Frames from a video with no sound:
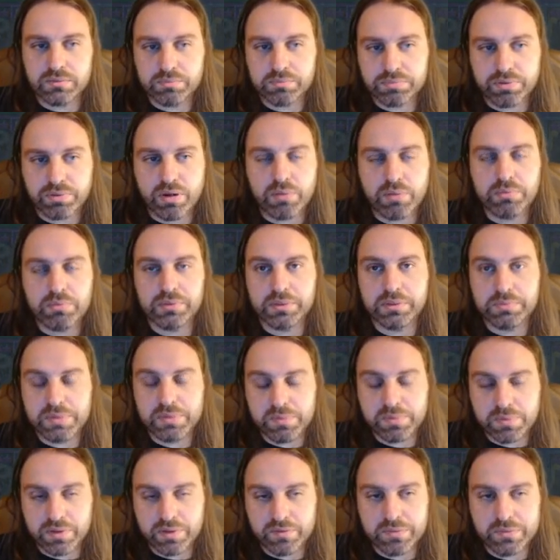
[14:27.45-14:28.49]
Probably
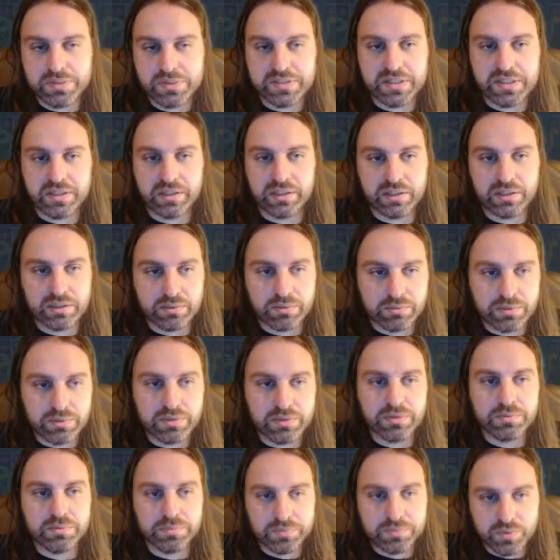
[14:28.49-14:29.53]
people have been telling
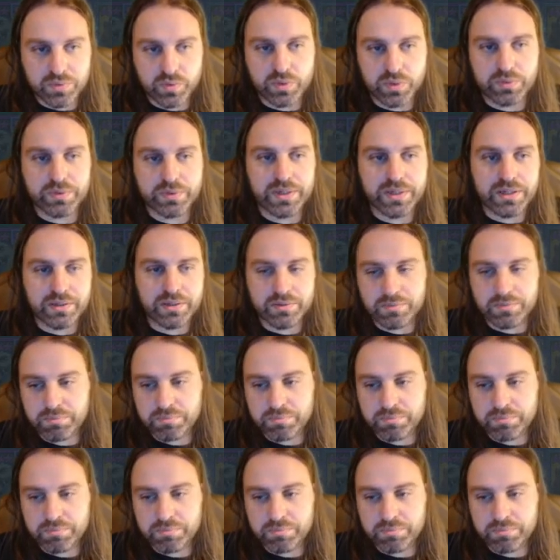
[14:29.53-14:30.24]
him, crit rate,